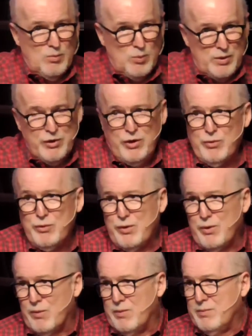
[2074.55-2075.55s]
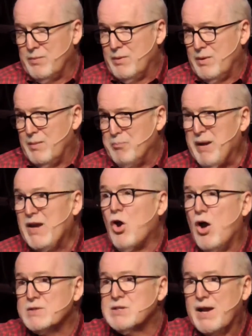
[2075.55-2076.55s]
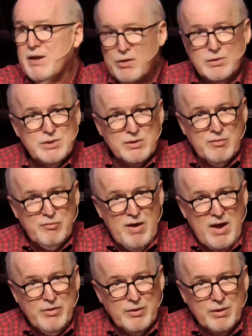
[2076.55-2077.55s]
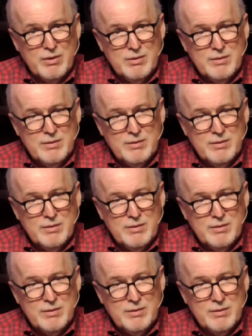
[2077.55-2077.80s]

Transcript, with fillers: will you do, because I go to the Father.